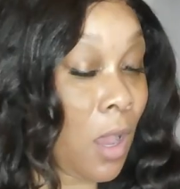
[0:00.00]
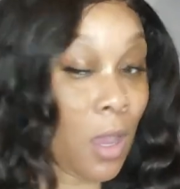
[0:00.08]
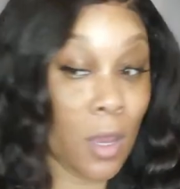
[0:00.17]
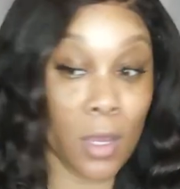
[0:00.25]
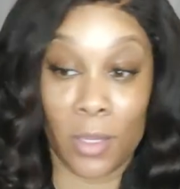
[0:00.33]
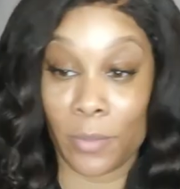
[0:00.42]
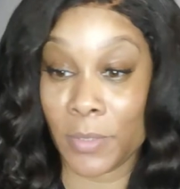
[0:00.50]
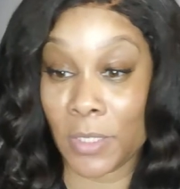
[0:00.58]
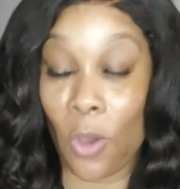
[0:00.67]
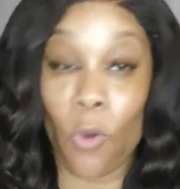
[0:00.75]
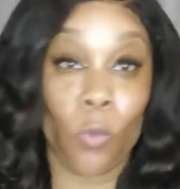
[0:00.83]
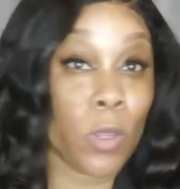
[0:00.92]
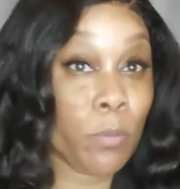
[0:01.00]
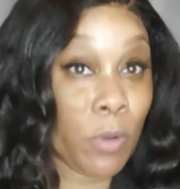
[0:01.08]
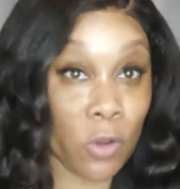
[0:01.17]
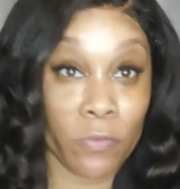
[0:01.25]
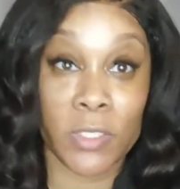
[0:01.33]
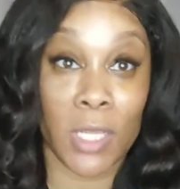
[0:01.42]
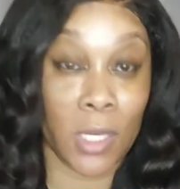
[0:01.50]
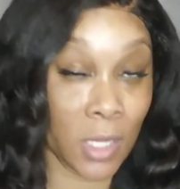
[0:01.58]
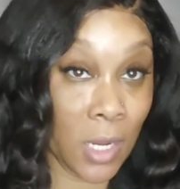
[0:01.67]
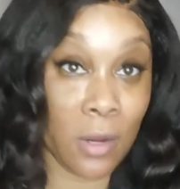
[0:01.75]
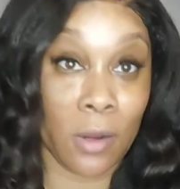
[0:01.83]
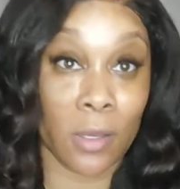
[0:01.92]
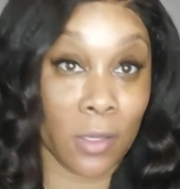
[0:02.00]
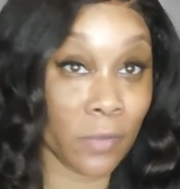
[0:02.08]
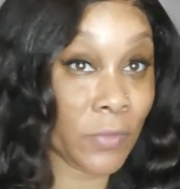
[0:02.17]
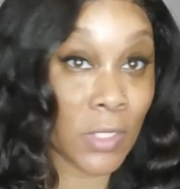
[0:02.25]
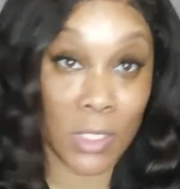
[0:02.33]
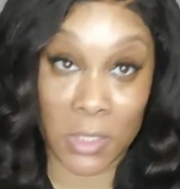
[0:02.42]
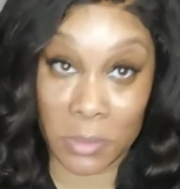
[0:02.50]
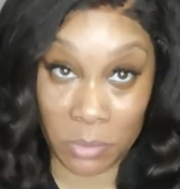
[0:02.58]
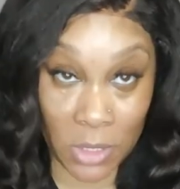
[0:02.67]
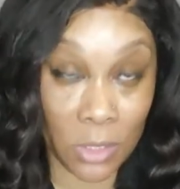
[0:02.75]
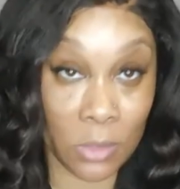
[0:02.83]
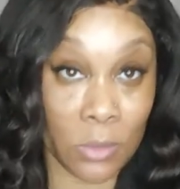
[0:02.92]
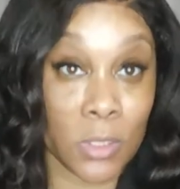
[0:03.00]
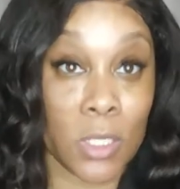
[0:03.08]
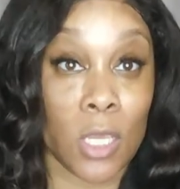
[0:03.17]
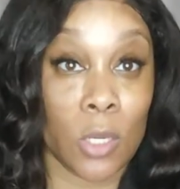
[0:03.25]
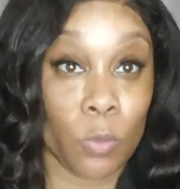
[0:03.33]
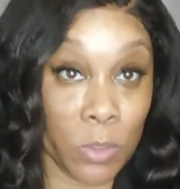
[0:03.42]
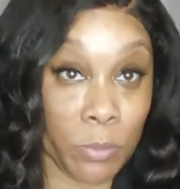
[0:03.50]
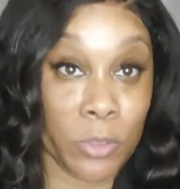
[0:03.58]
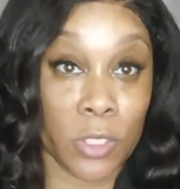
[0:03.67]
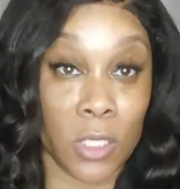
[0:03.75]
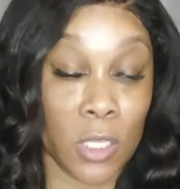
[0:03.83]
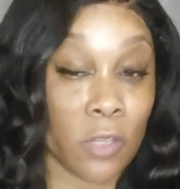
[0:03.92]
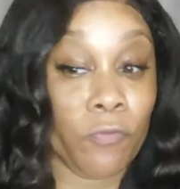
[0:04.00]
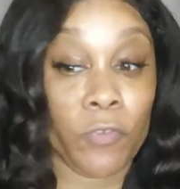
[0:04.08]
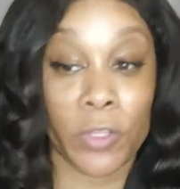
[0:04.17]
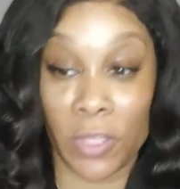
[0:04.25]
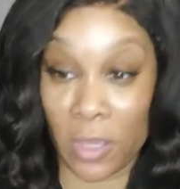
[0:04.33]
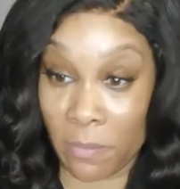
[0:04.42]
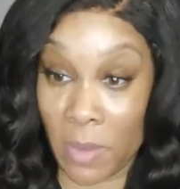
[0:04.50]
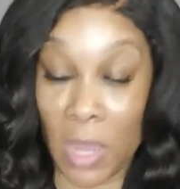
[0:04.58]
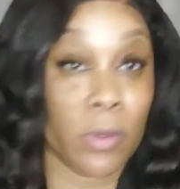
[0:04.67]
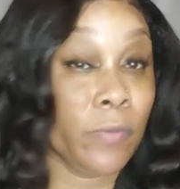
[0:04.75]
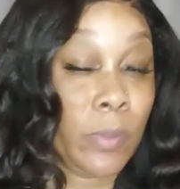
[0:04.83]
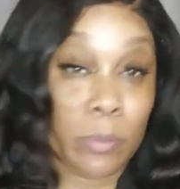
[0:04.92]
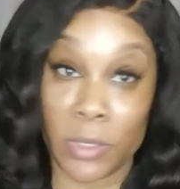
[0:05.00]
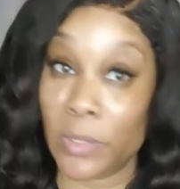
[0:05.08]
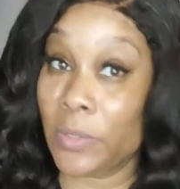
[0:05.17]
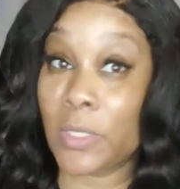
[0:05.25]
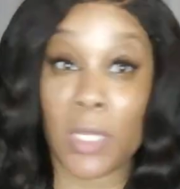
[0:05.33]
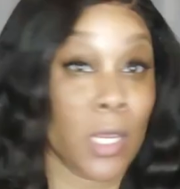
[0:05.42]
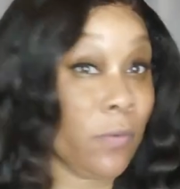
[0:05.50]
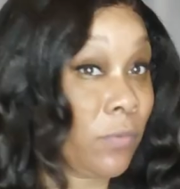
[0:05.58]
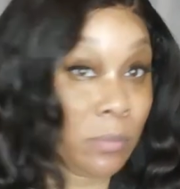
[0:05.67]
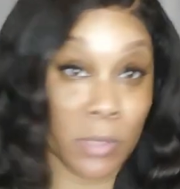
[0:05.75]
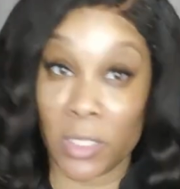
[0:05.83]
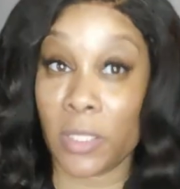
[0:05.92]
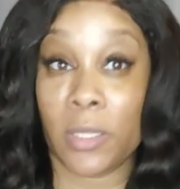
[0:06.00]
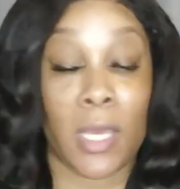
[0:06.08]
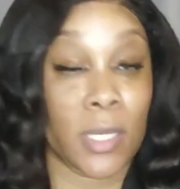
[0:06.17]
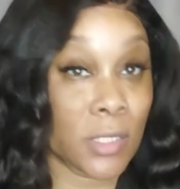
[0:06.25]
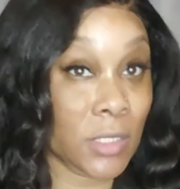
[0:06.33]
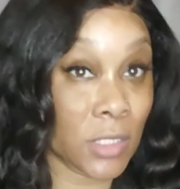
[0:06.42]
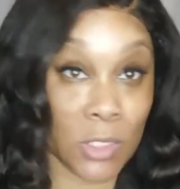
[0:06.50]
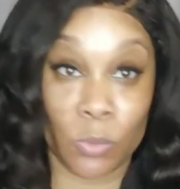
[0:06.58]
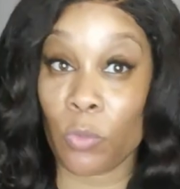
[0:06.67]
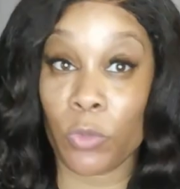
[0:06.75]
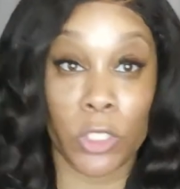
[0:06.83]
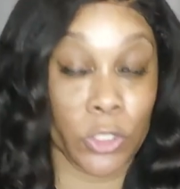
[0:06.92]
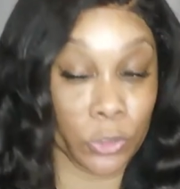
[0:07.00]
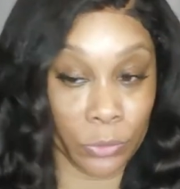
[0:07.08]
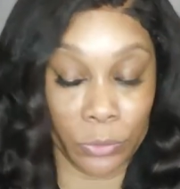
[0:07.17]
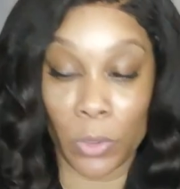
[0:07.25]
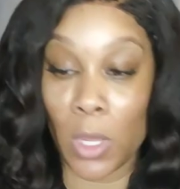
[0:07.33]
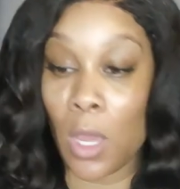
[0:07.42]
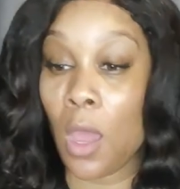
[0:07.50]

Um, so we both take care of these bills and we put in for the amount of the bills every month. That is just what we do.